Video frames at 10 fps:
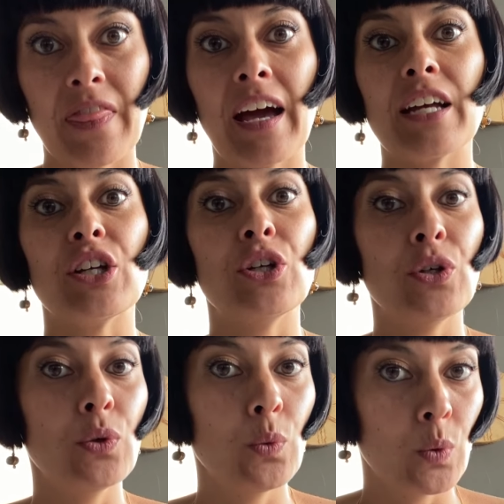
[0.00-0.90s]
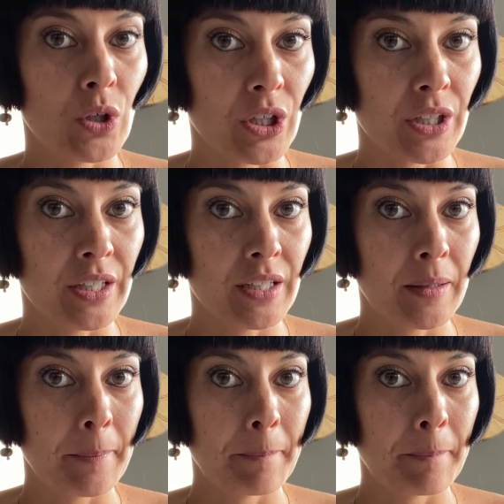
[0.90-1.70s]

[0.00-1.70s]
that you would